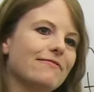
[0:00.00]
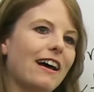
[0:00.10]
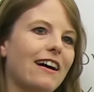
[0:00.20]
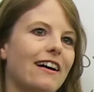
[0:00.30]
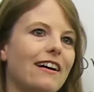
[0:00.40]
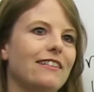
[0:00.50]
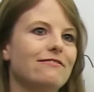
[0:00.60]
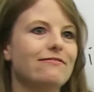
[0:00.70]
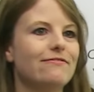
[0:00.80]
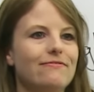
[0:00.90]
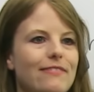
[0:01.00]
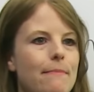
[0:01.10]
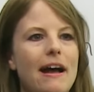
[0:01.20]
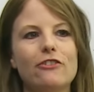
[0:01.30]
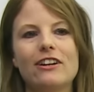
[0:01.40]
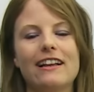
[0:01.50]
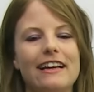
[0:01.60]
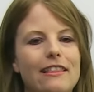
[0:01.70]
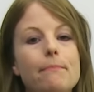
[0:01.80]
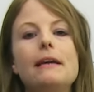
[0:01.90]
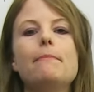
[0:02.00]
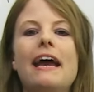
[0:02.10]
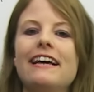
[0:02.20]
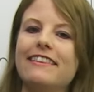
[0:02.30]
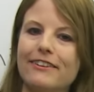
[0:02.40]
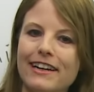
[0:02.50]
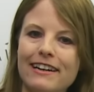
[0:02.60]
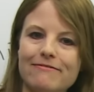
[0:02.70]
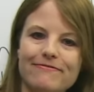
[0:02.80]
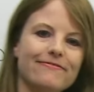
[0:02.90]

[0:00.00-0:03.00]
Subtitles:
Imagine I like The Big Bang Theory.